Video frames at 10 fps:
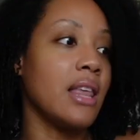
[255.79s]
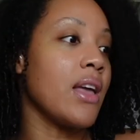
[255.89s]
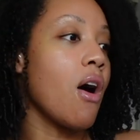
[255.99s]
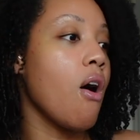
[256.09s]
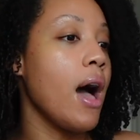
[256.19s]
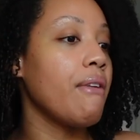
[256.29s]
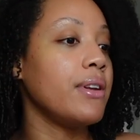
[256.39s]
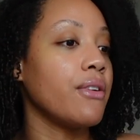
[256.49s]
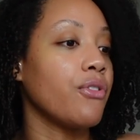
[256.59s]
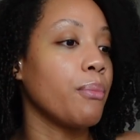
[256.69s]
and they all have a
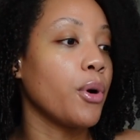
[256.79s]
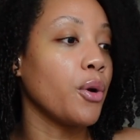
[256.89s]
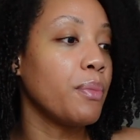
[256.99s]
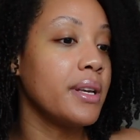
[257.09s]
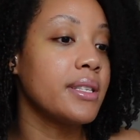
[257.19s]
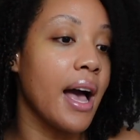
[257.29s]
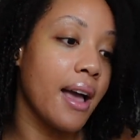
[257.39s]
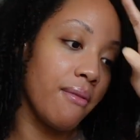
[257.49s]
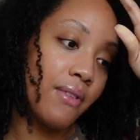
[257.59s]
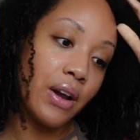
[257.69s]
different purpose. I
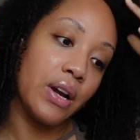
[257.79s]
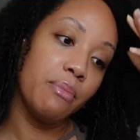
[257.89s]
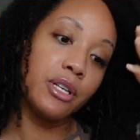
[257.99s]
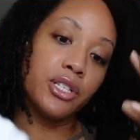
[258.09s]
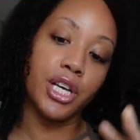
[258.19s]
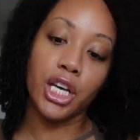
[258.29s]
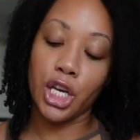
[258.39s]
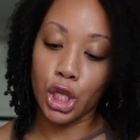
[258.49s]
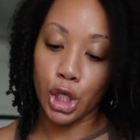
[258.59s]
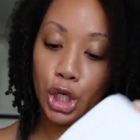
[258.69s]
am very
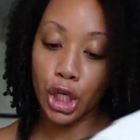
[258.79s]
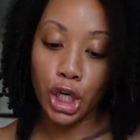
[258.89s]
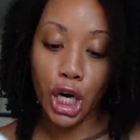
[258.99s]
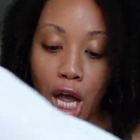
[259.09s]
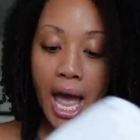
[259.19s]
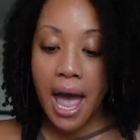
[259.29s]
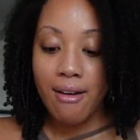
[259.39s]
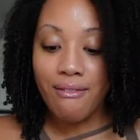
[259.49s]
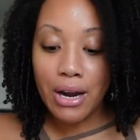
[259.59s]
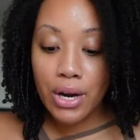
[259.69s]
particular.
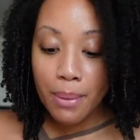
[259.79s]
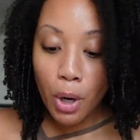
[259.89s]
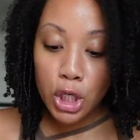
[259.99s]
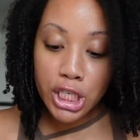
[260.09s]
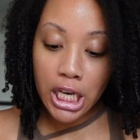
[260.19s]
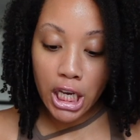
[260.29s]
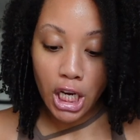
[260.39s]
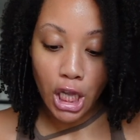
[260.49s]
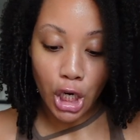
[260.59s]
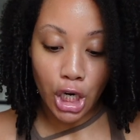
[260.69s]
Very
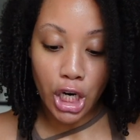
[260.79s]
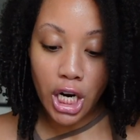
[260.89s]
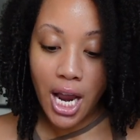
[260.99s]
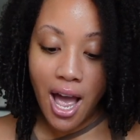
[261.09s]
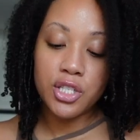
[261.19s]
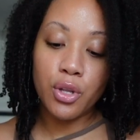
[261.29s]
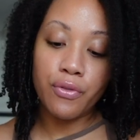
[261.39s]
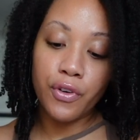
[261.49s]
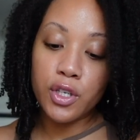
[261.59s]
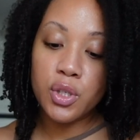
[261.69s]
particular. So the
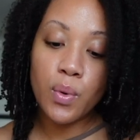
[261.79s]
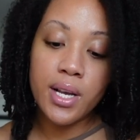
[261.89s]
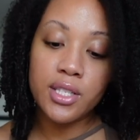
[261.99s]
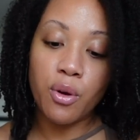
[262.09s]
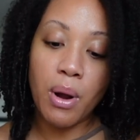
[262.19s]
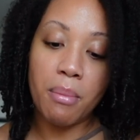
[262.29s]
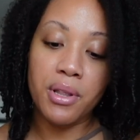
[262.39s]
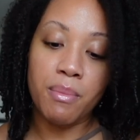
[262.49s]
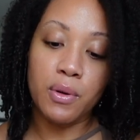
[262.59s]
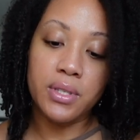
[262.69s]
first ones are probably
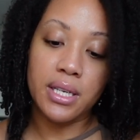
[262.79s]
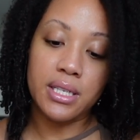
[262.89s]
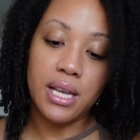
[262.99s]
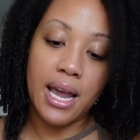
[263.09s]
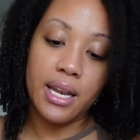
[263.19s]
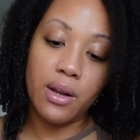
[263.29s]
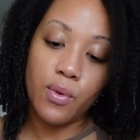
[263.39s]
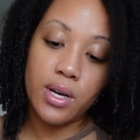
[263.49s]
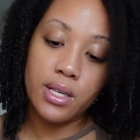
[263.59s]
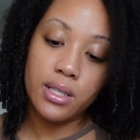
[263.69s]
the most exciting
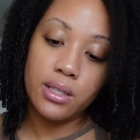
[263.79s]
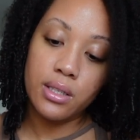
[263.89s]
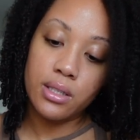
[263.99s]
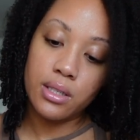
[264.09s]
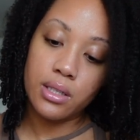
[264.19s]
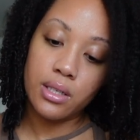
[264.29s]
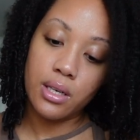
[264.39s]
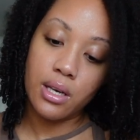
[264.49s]
ones,